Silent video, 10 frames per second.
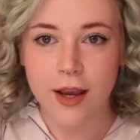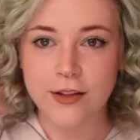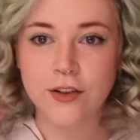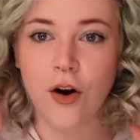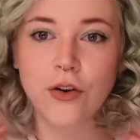
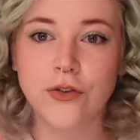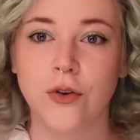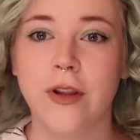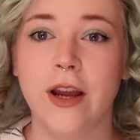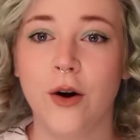It's also
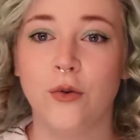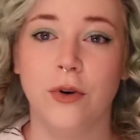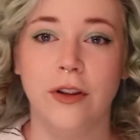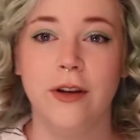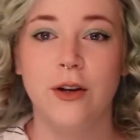like a
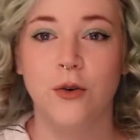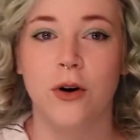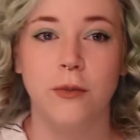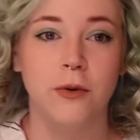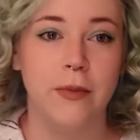really
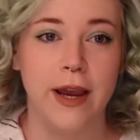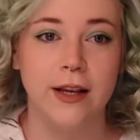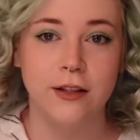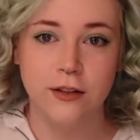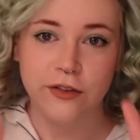adorable base